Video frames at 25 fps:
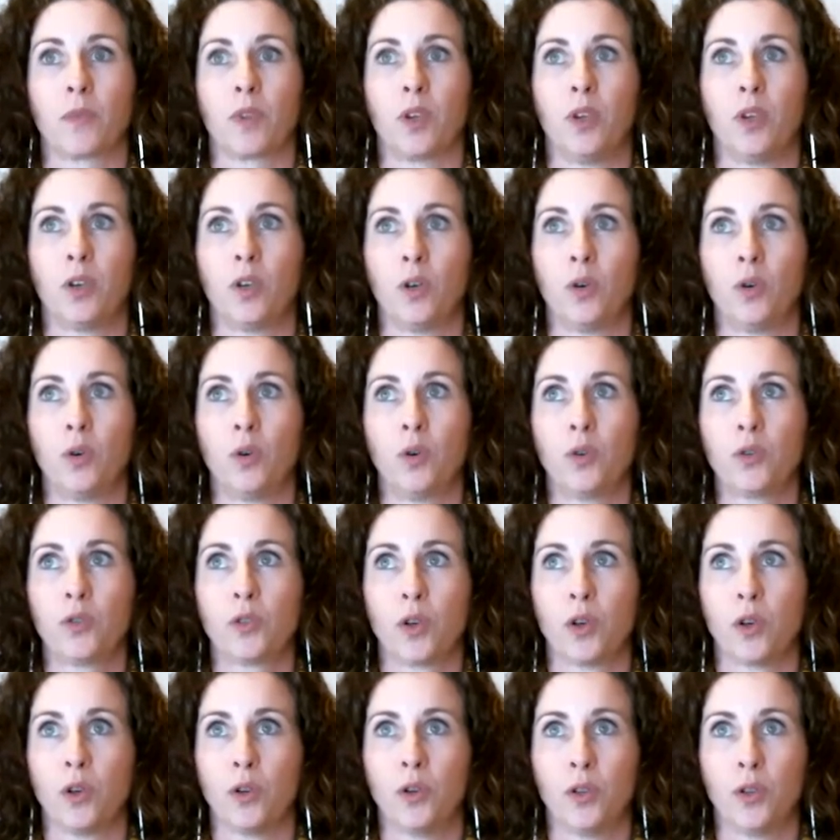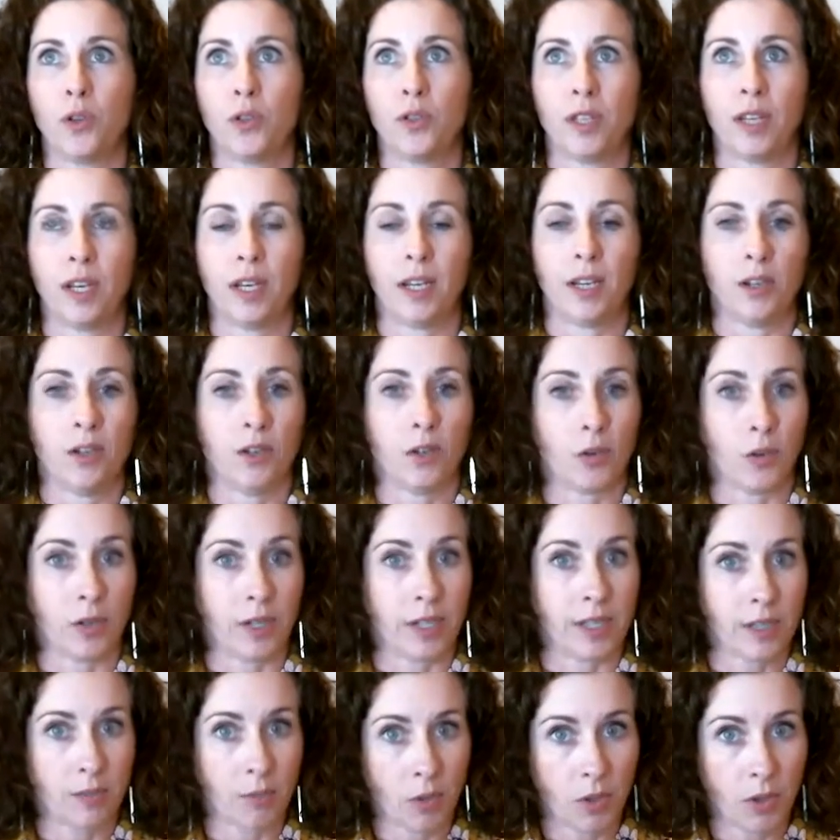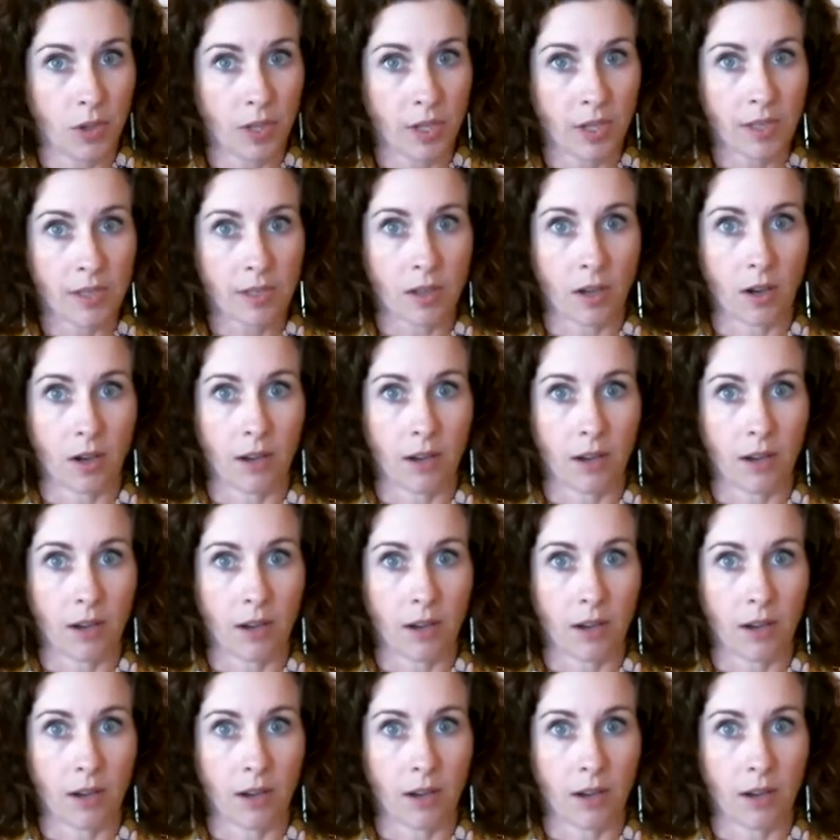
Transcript: You can also use it in your green smoothies.